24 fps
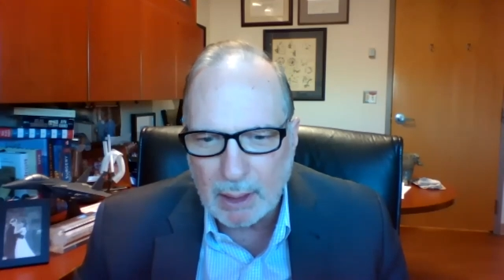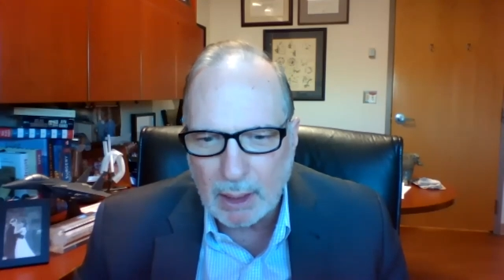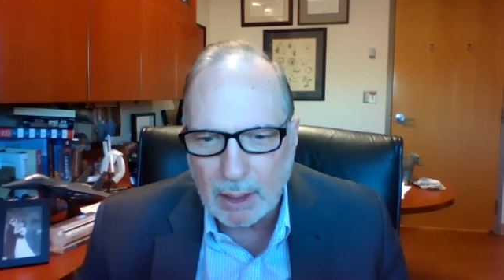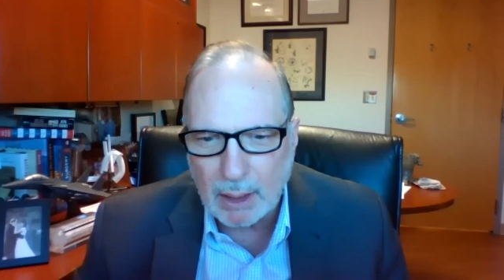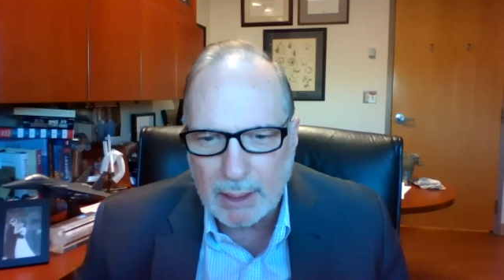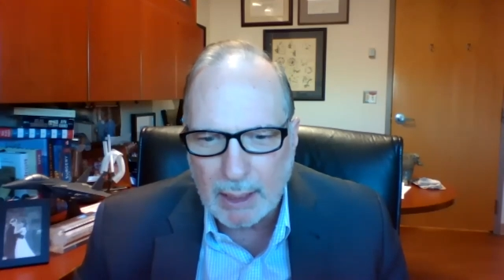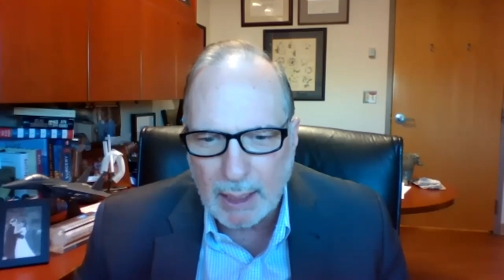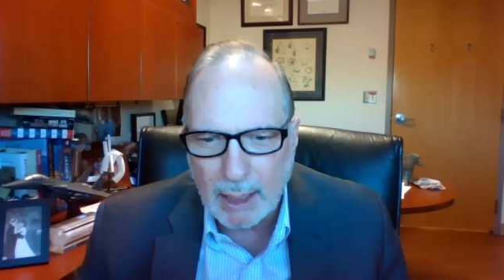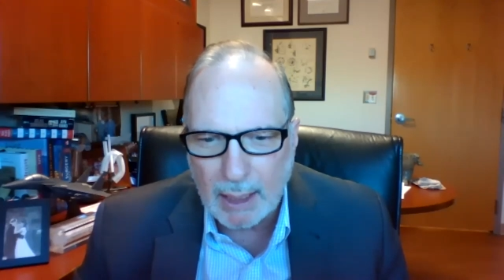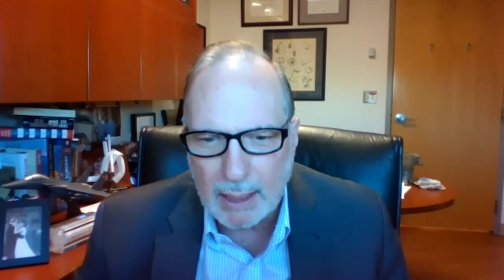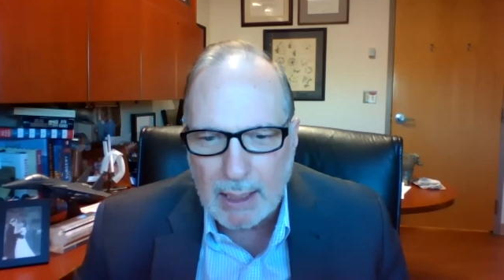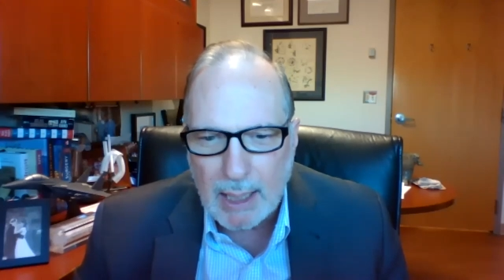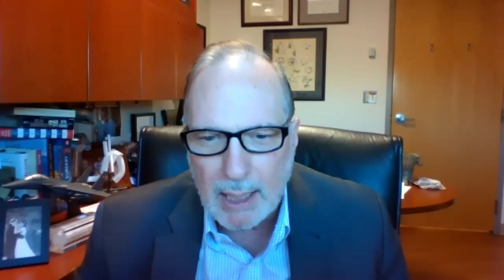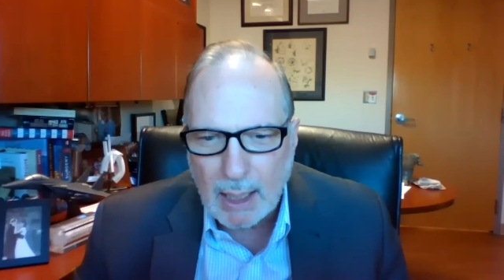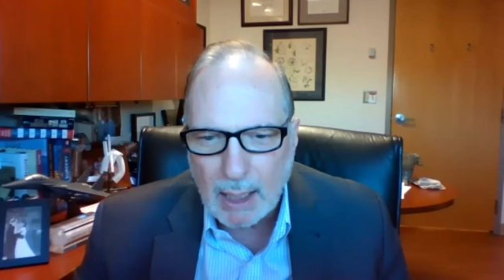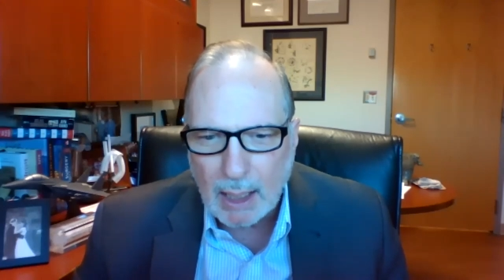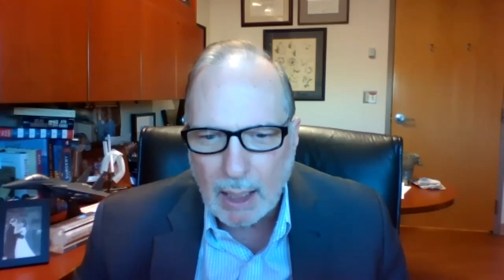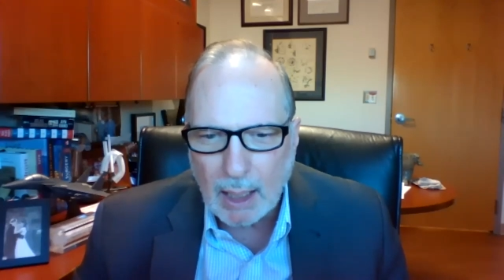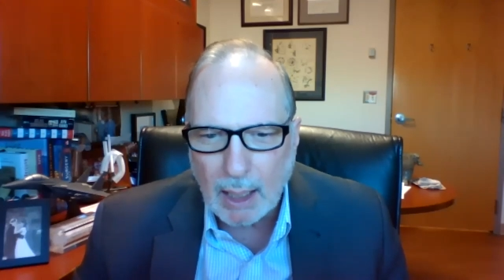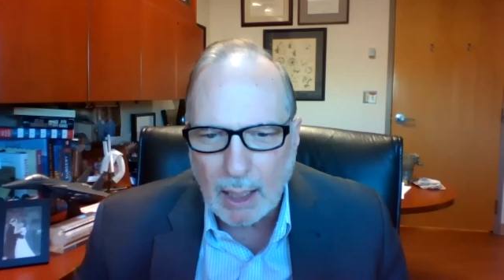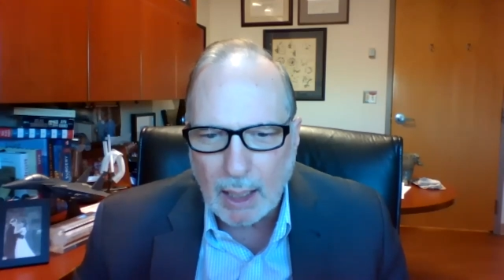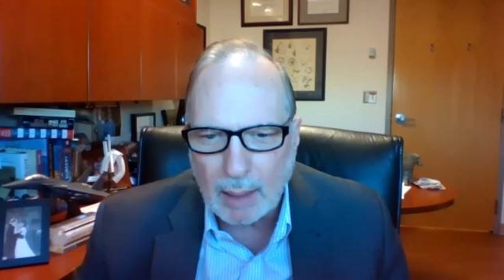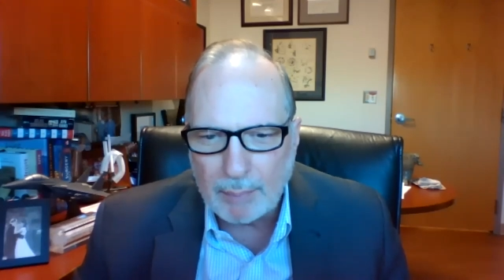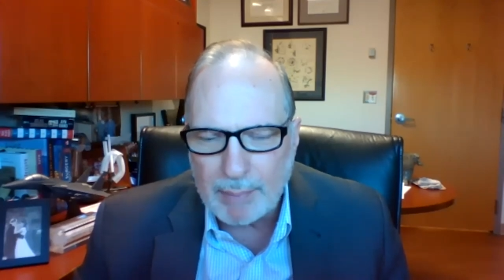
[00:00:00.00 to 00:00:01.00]
okay?
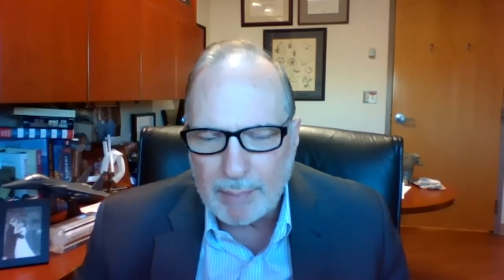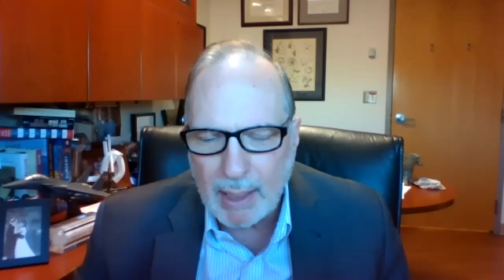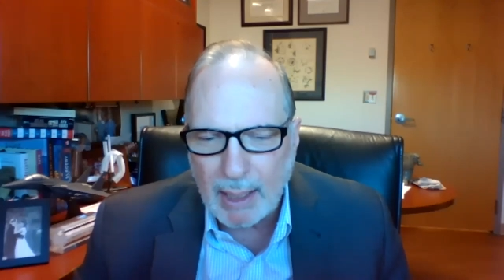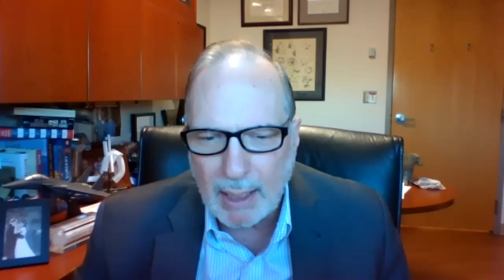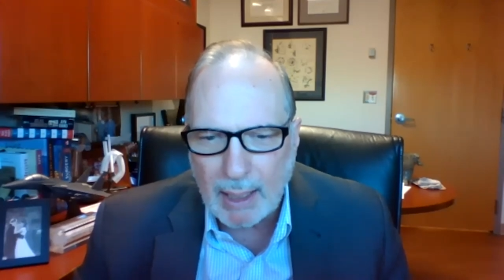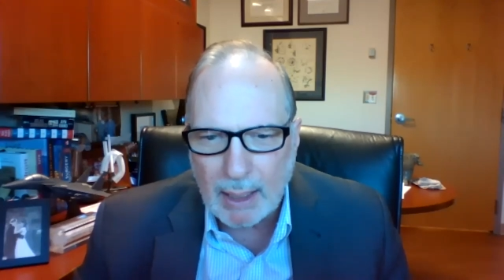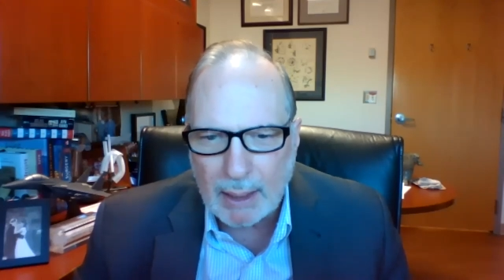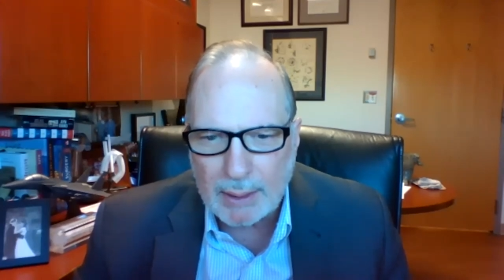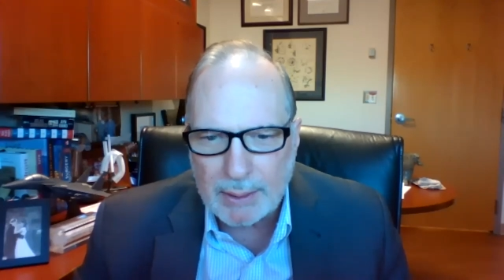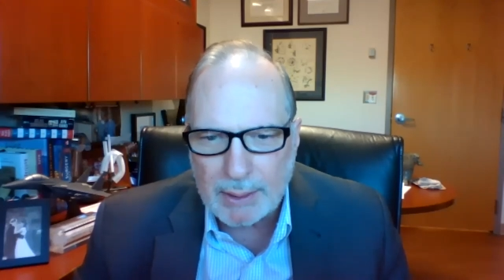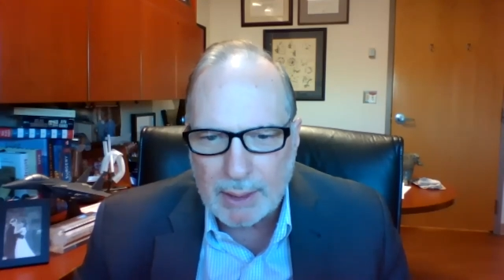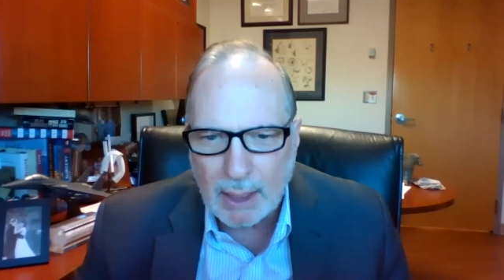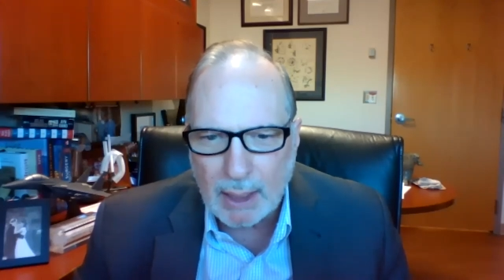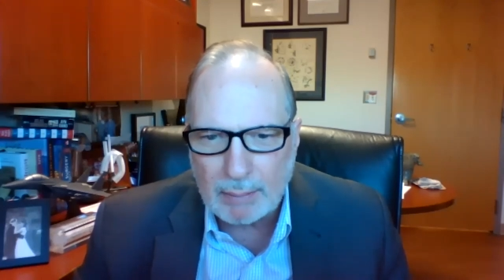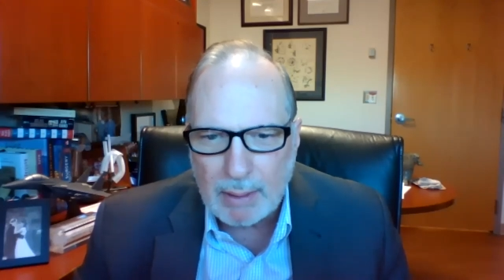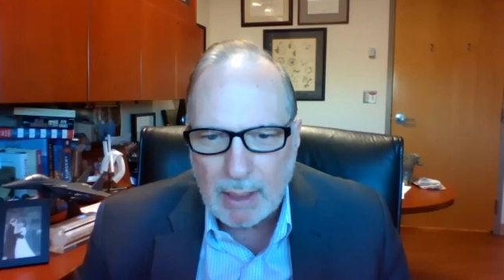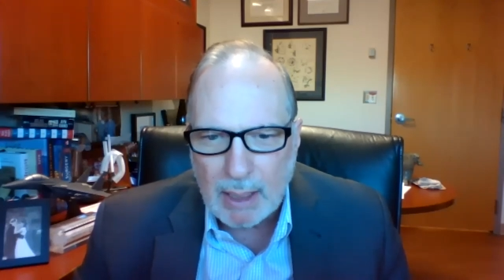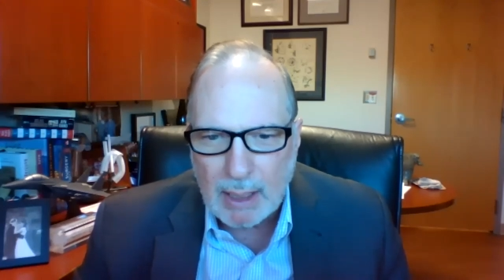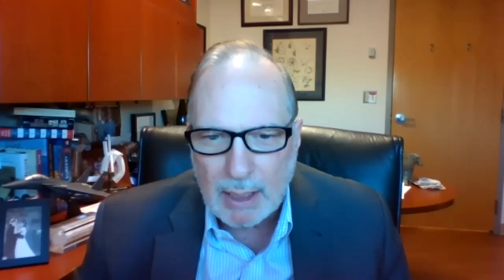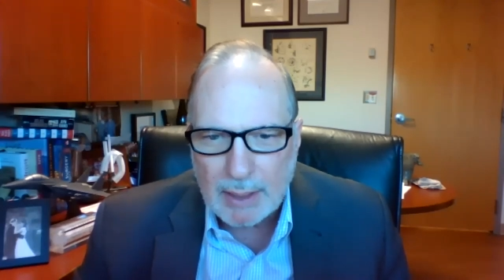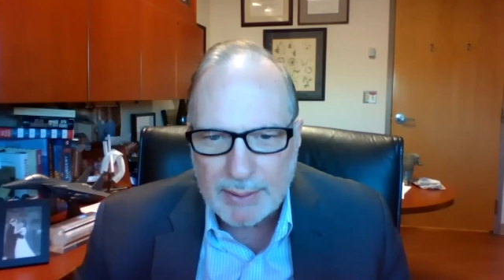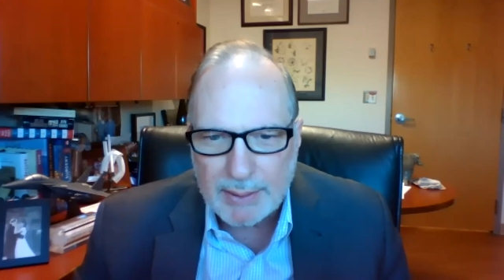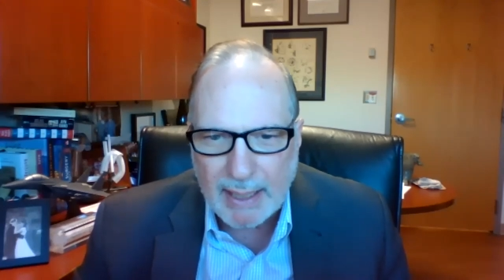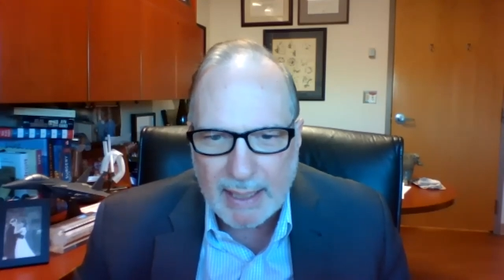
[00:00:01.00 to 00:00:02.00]
Uh, and uh,
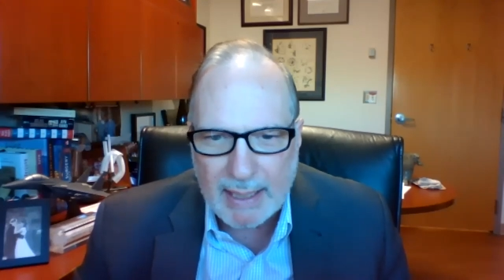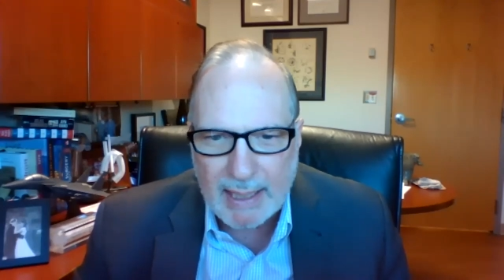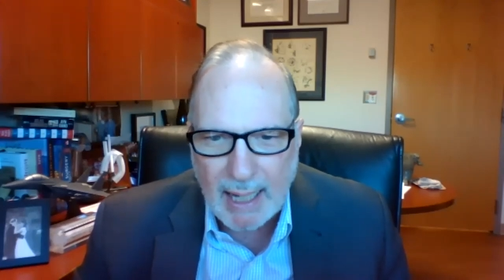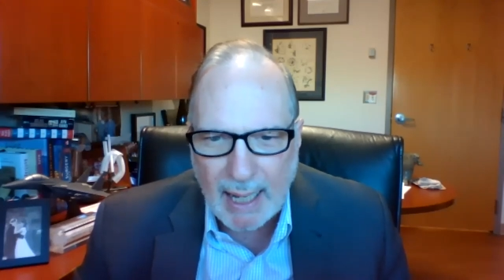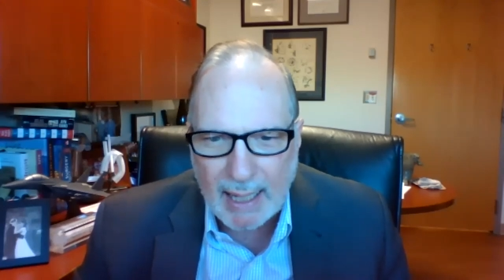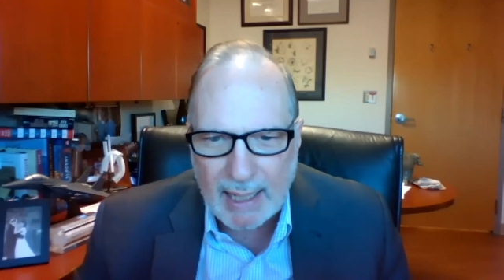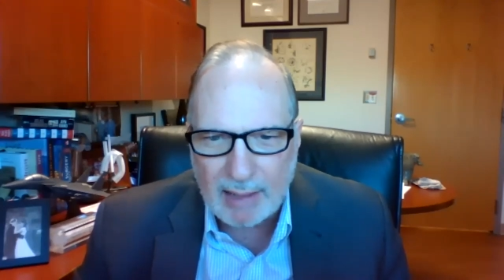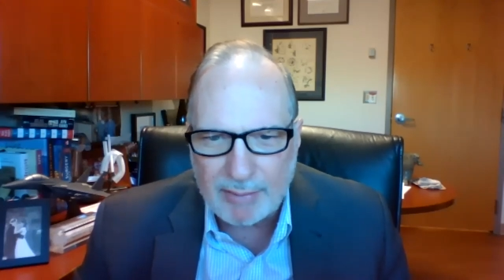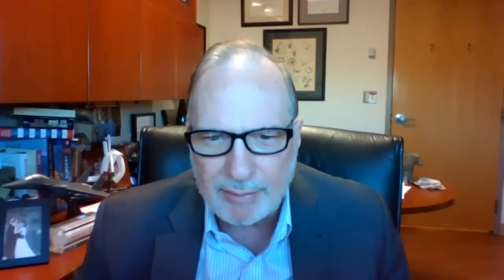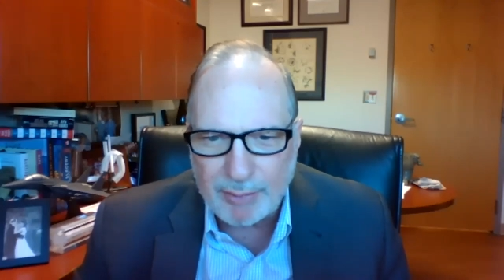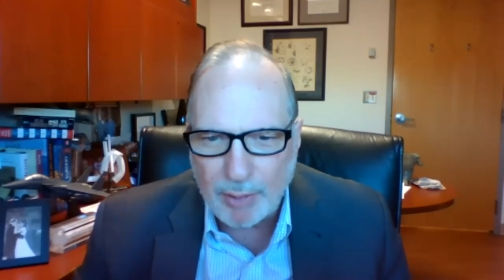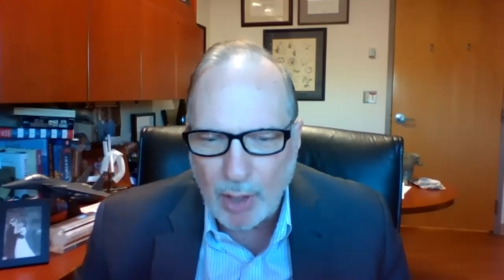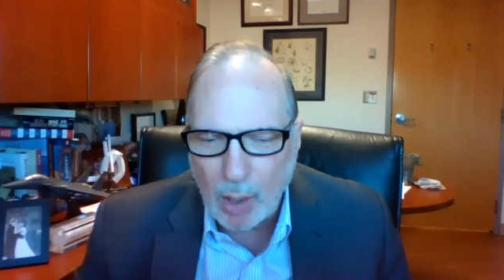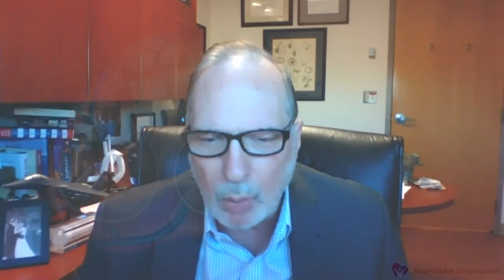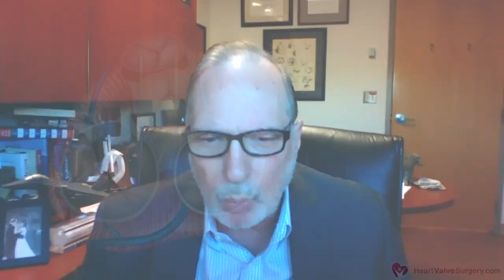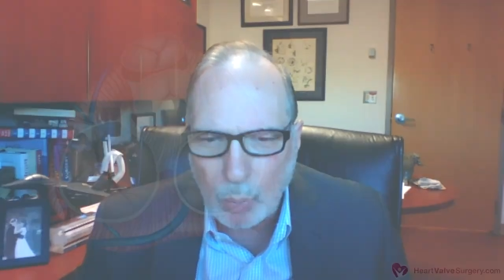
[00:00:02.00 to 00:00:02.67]
they kind of uh,